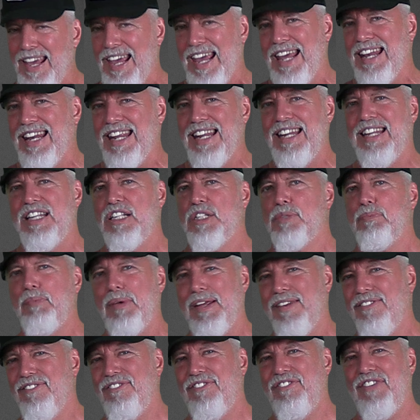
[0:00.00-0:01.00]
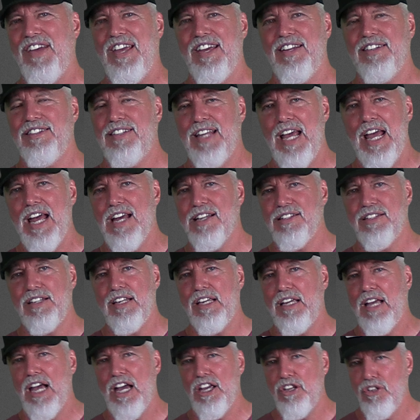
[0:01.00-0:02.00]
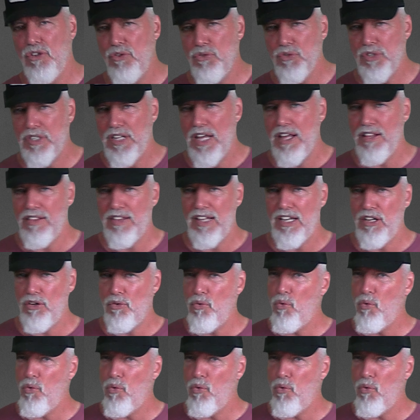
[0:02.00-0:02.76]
and it has been fantastic. I use that thing